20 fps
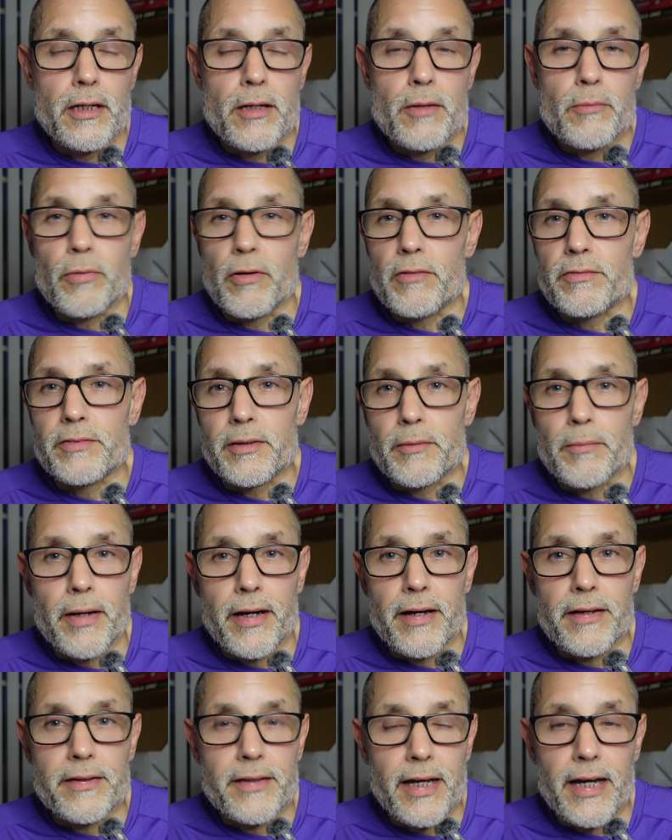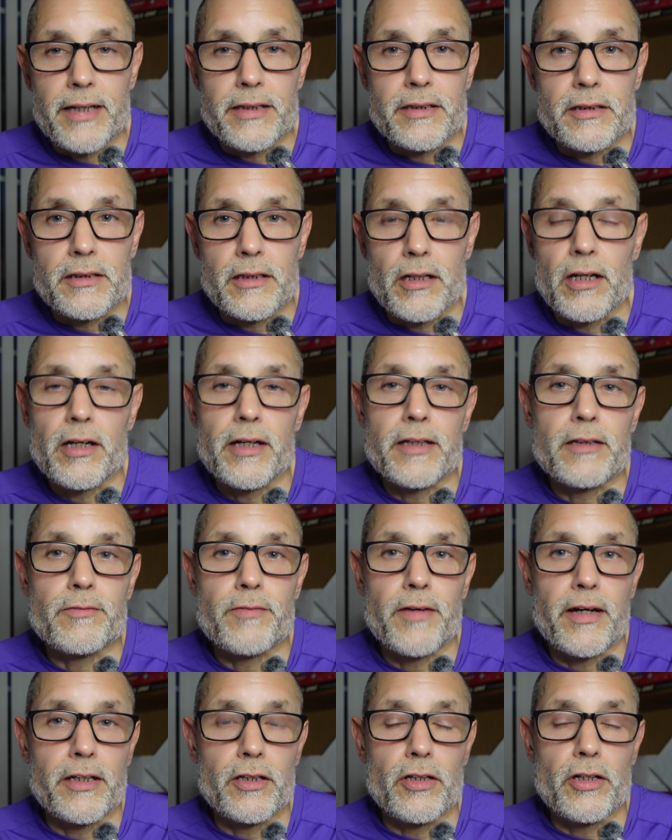bothered about that. I like the
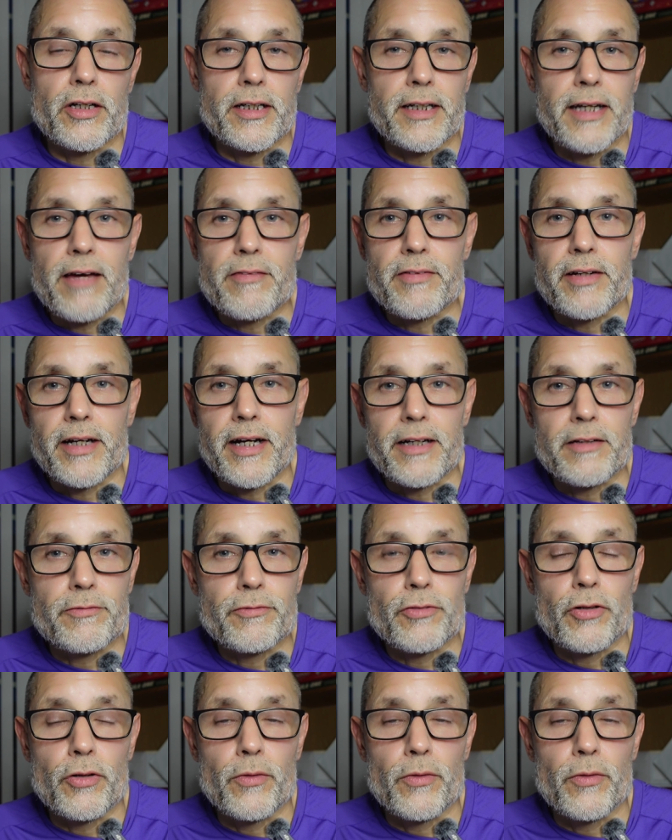fact that you can navigate through